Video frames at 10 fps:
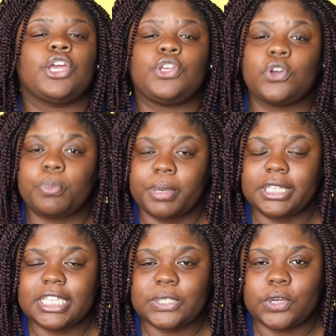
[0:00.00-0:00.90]
You put
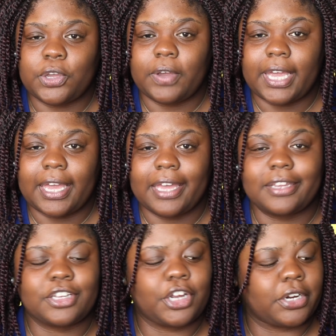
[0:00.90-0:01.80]
this on your
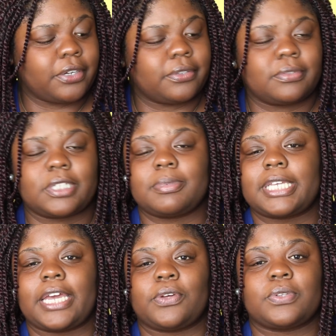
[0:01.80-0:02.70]
head, girl, them
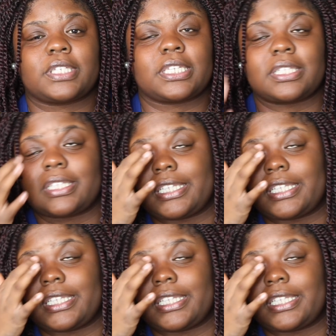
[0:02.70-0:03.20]
tangles is